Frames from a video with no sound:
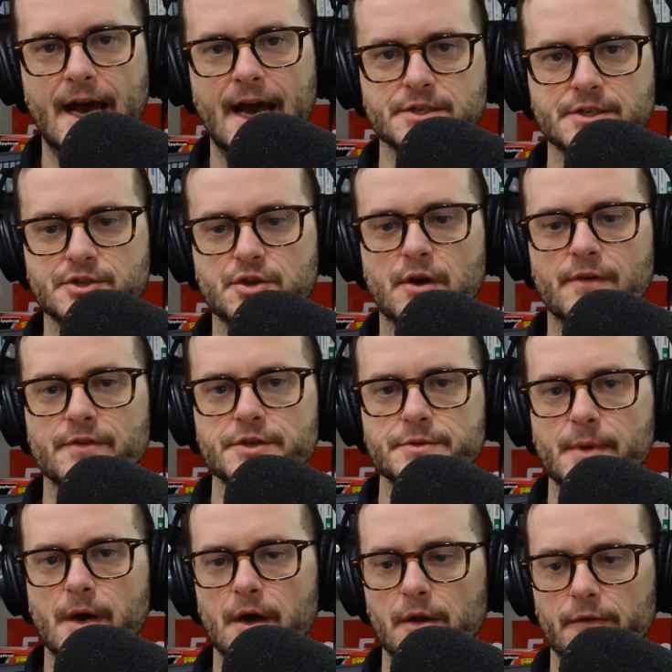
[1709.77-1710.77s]
As a service
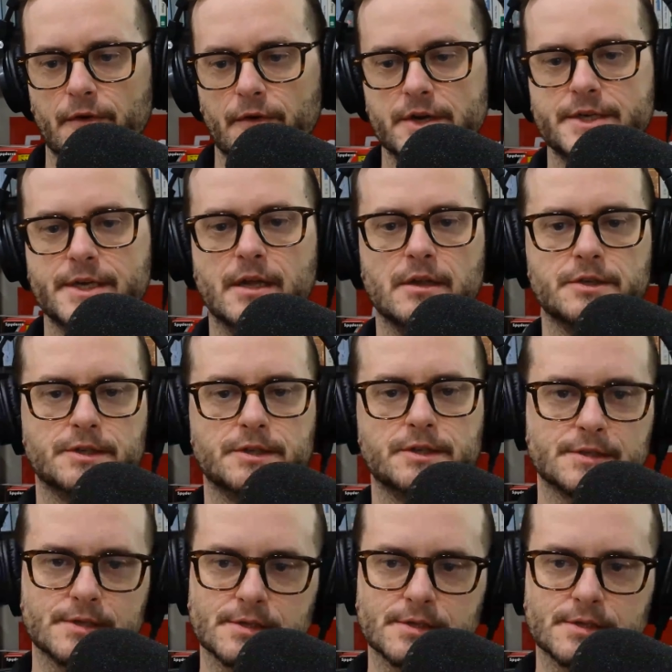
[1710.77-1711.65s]
model for intelligence,